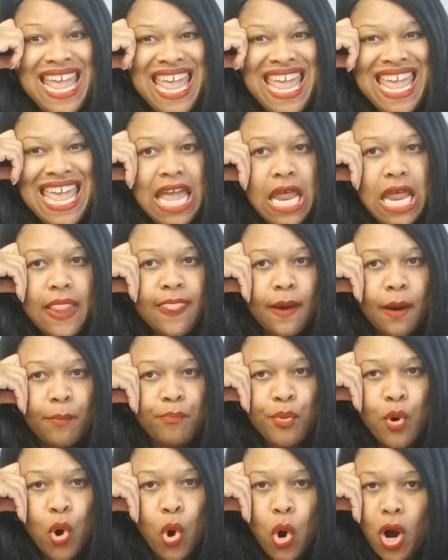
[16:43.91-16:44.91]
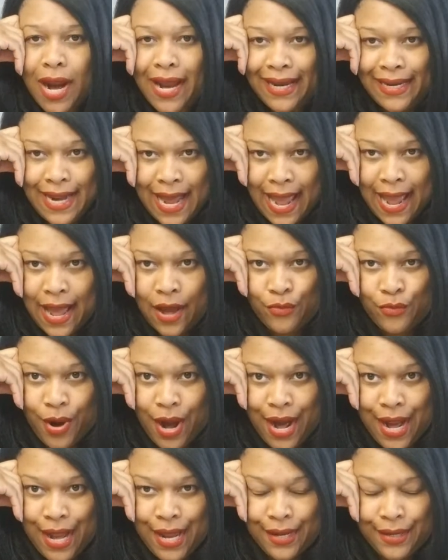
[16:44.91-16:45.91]
in the pouring down
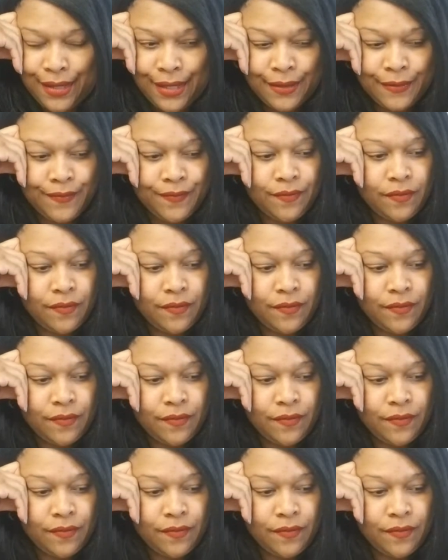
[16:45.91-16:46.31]
rain.